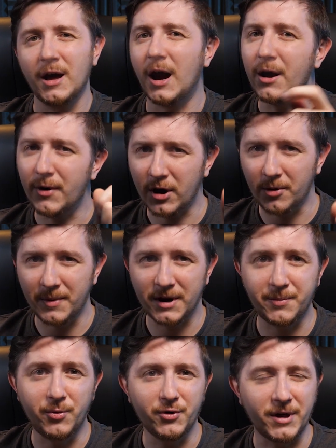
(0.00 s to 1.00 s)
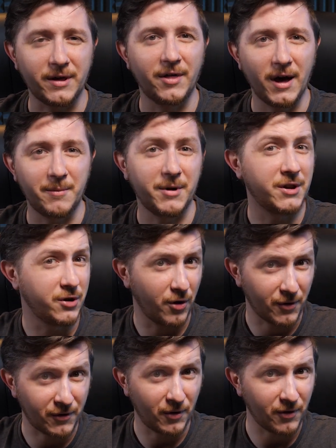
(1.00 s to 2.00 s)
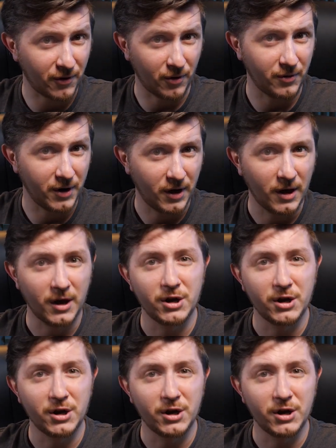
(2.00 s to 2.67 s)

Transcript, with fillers: I recommend putting them in your source code.